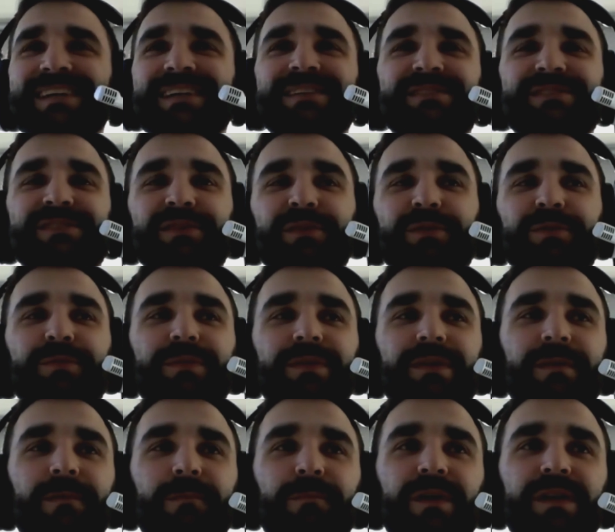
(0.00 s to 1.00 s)
So
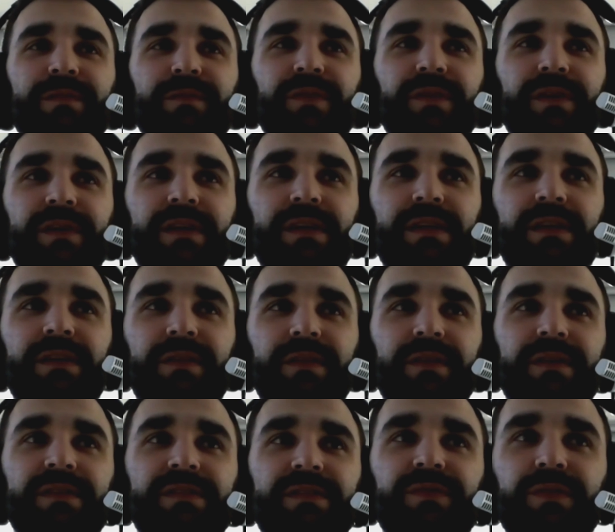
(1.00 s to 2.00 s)
one of the key
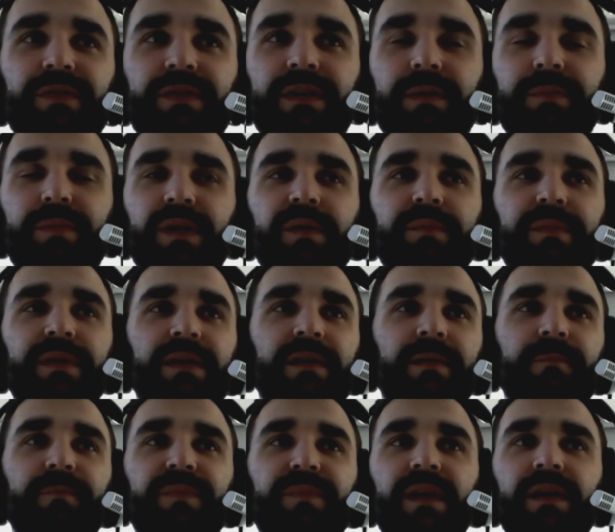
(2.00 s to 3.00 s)
things for the upcoming,